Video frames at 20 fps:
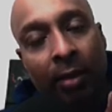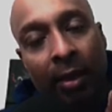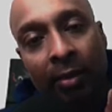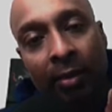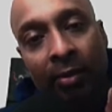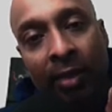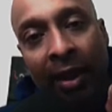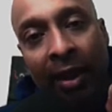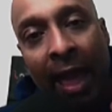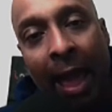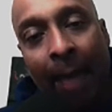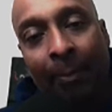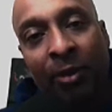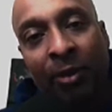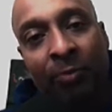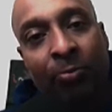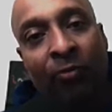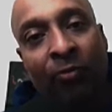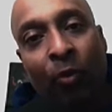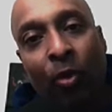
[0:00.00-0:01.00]
happens
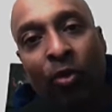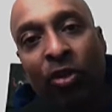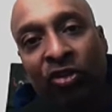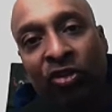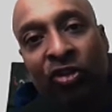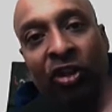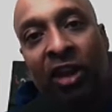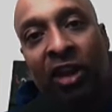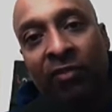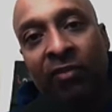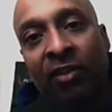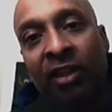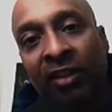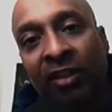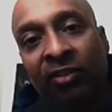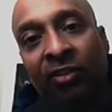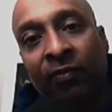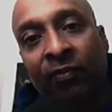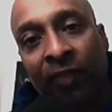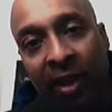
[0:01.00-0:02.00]
before the shit even hits
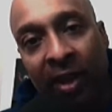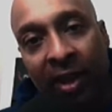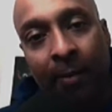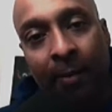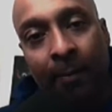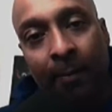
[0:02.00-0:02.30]
the fan.